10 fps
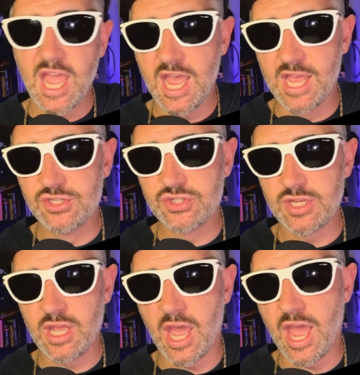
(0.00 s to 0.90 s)
As
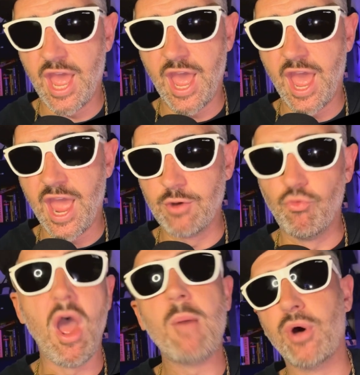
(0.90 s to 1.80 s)
a
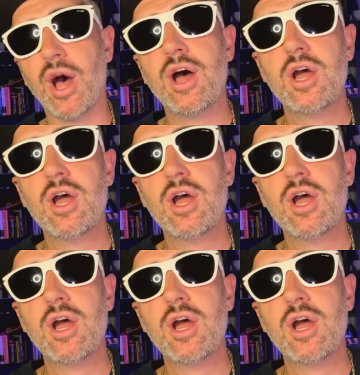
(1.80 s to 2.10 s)
rapper